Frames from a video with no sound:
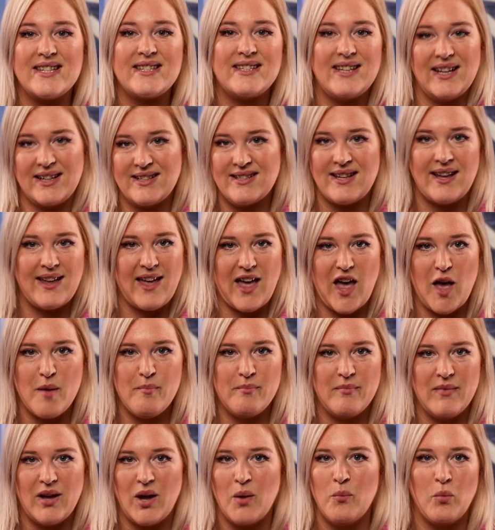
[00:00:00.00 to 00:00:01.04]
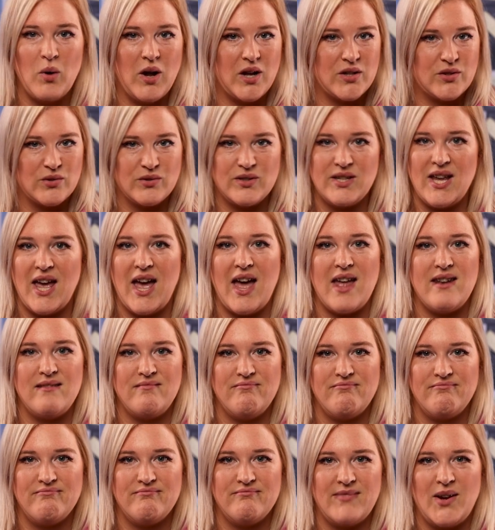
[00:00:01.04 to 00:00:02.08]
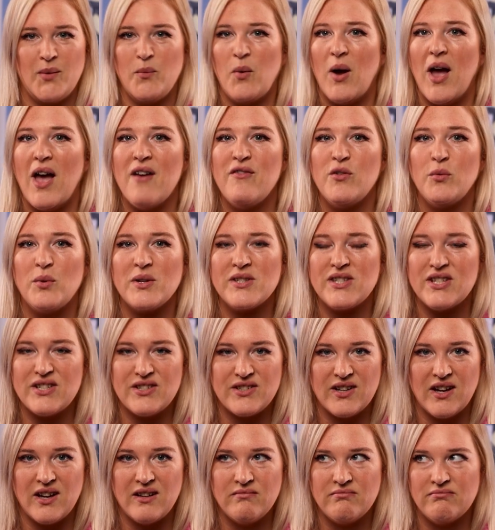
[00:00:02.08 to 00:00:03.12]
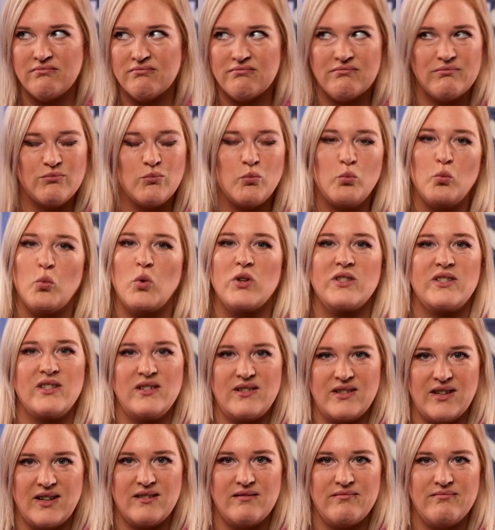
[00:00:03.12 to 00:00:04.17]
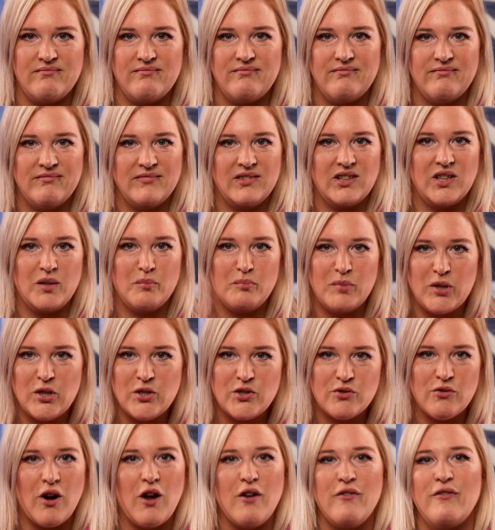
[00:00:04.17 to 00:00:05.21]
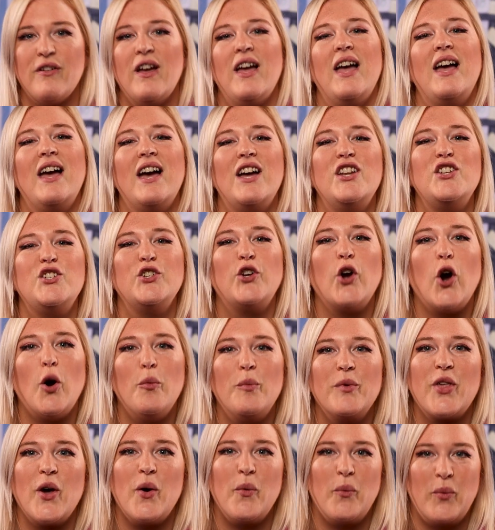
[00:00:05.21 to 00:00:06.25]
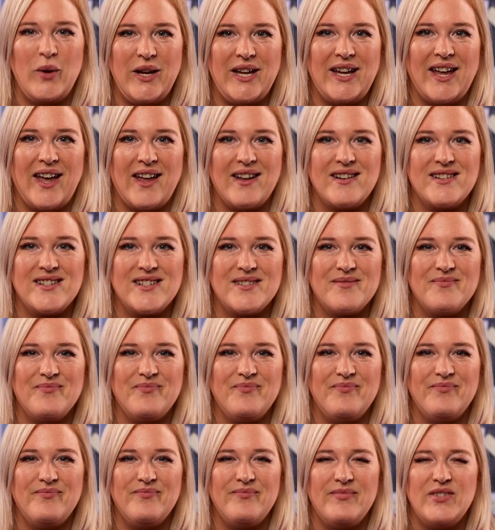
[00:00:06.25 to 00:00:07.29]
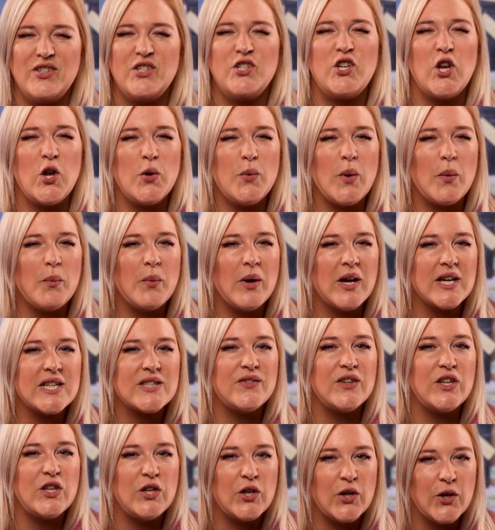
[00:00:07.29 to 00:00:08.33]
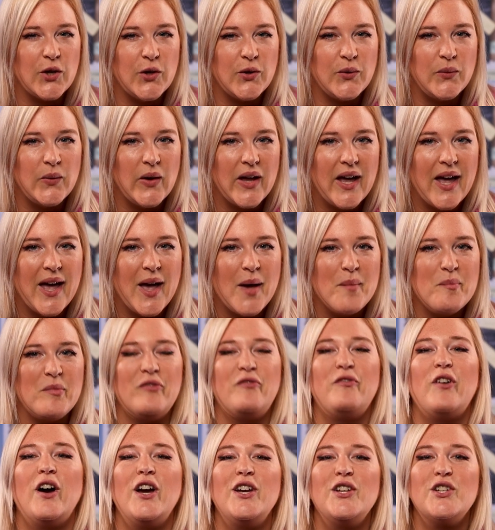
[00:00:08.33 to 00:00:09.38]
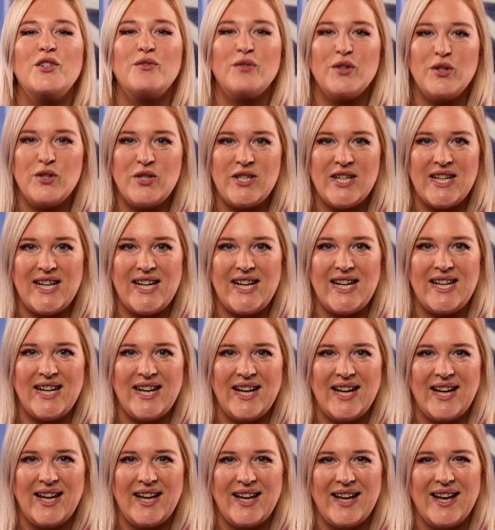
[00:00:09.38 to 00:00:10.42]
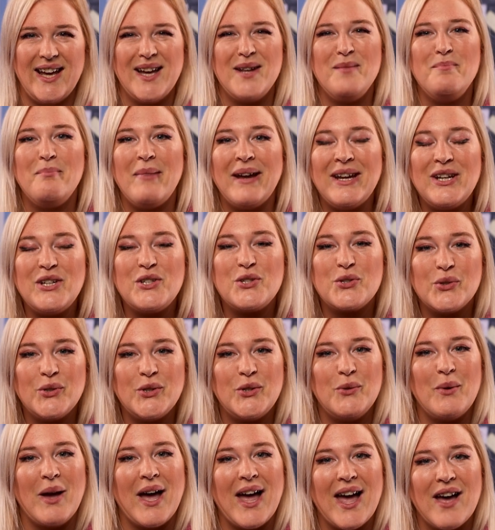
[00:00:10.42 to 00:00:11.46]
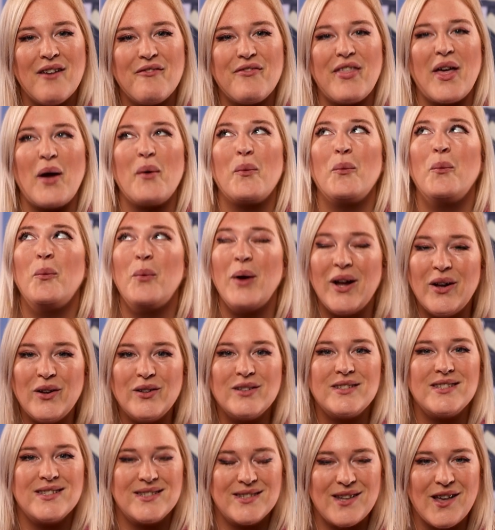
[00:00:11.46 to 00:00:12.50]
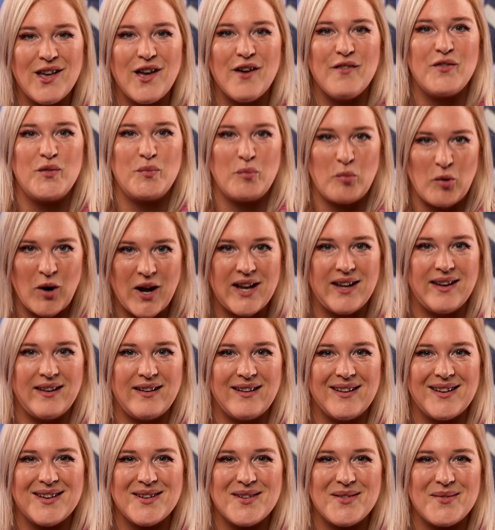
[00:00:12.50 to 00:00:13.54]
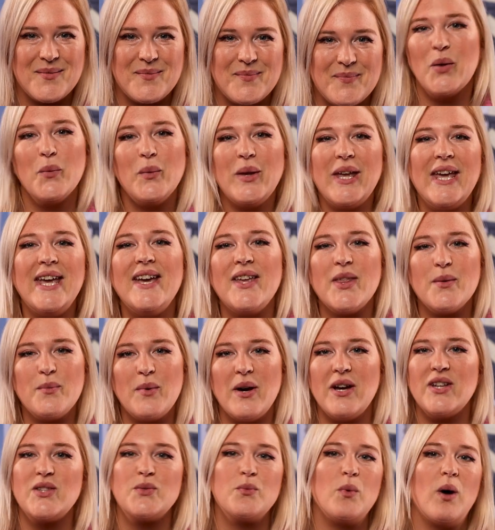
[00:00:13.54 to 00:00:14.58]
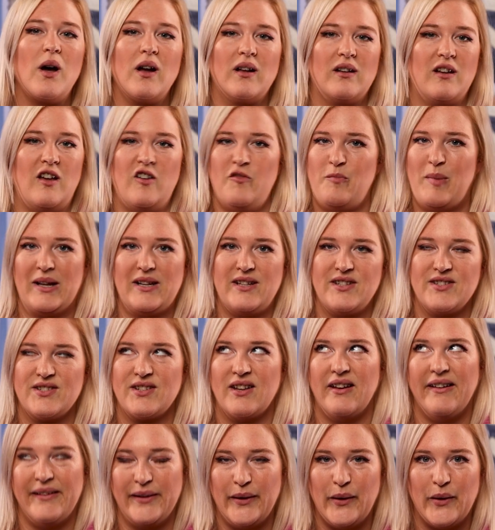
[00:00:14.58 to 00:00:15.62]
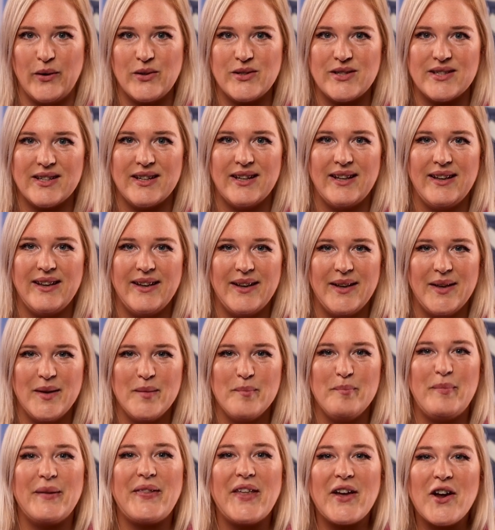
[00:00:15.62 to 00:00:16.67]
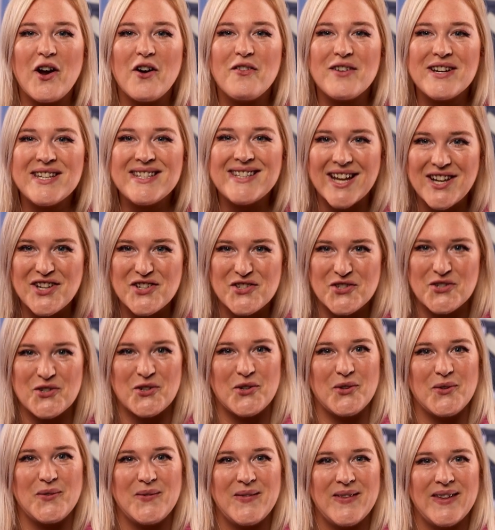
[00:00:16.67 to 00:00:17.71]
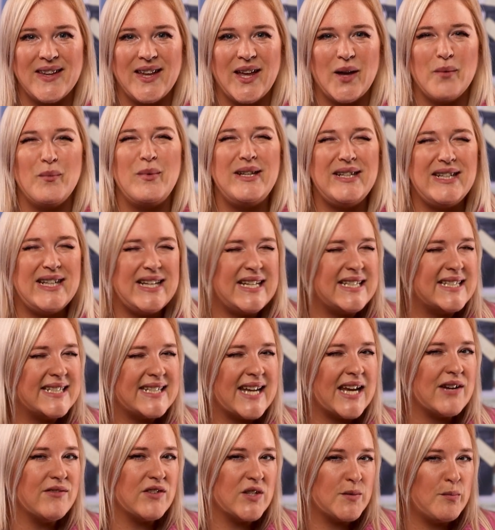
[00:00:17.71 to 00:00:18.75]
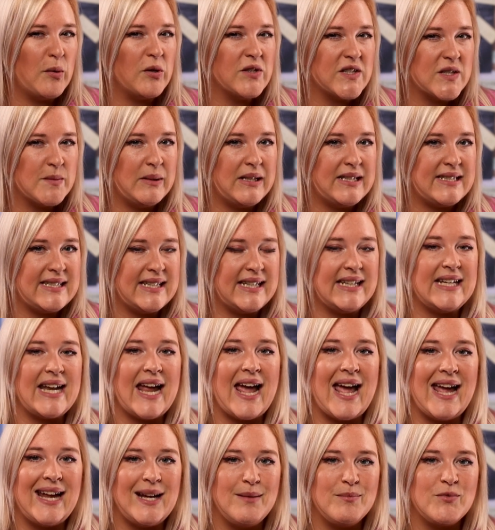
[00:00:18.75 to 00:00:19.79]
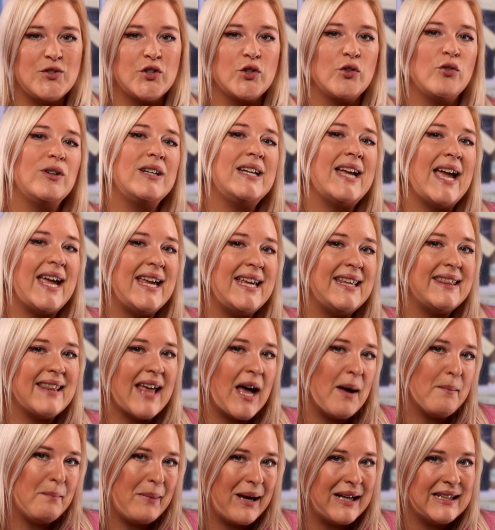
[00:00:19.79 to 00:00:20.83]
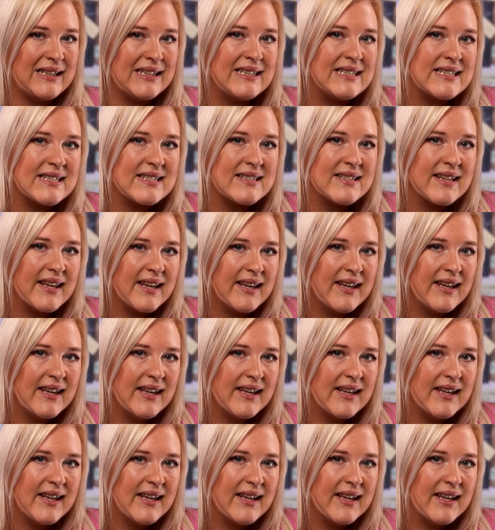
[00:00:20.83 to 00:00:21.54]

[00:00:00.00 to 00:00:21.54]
at 6 a.m. and work till 10. And whatever wasn't done, wasn't done. Computer off, and she got on with her weekend. Do what works for you, but find a routine and make sure you have that well-deserved break. We hear the words work-life balance a lot, but they are essential. And we need to take responsibility and aim to create that balance.